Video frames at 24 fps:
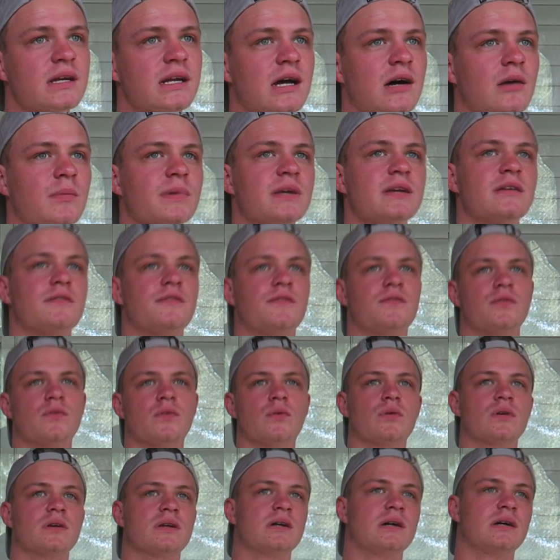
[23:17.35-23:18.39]
And I'll be in
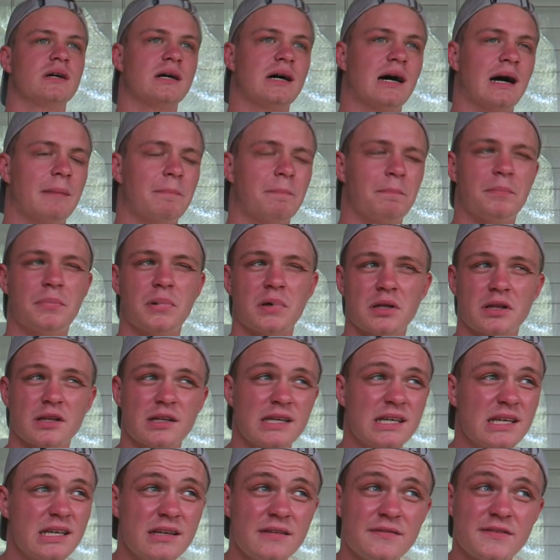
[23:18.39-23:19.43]
Florida, I
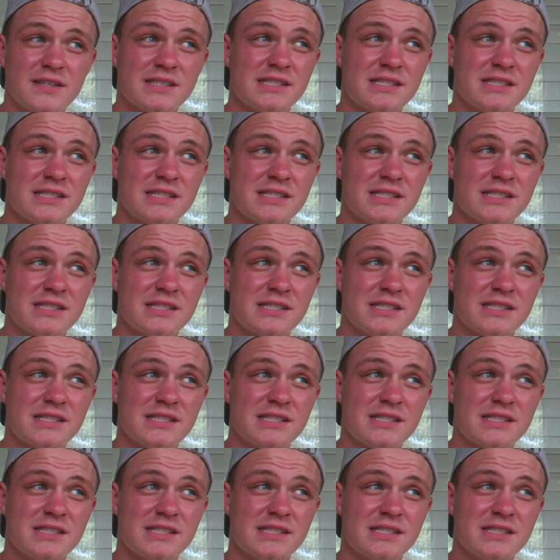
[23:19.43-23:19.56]
believe,